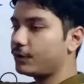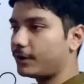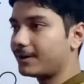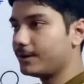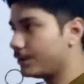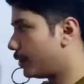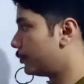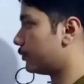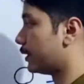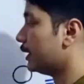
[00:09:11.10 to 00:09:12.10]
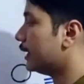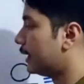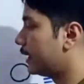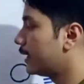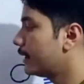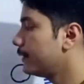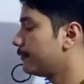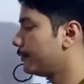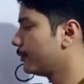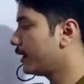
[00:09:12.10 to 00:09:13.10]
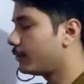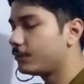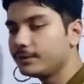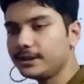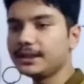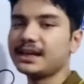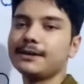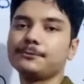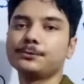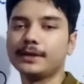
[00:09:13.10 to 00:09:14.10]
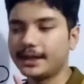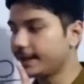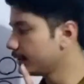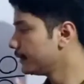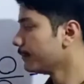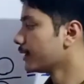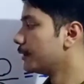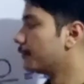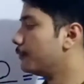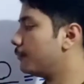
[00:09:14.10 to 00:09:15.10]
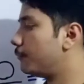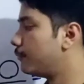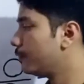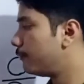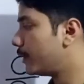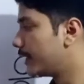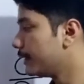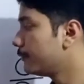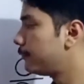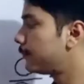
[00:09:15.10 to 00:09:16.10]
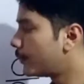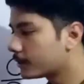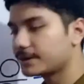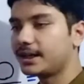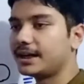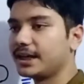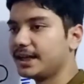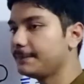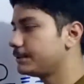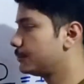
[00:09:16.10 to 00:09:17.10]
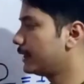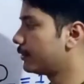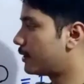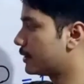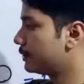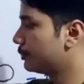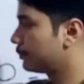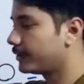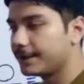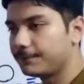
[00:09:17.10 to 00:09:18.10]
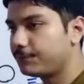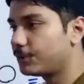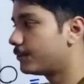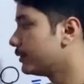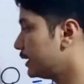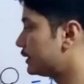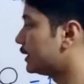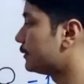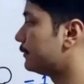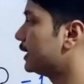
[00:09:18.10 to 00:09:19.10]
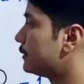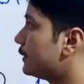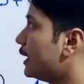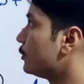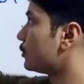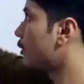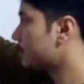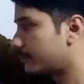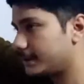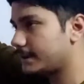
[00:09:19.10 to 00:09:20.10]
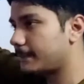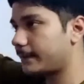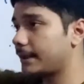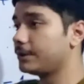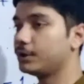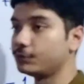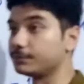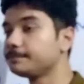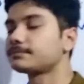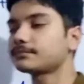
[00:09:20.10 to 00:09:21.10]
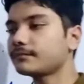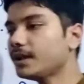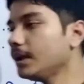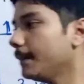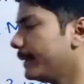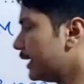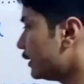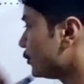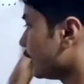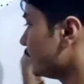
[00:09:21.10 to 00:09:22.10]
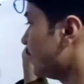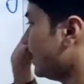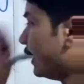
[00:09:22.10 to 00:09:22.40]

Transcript: or known. Here you only have to add 1 4 times in order to create 4. This value is also determined, known. But as you can see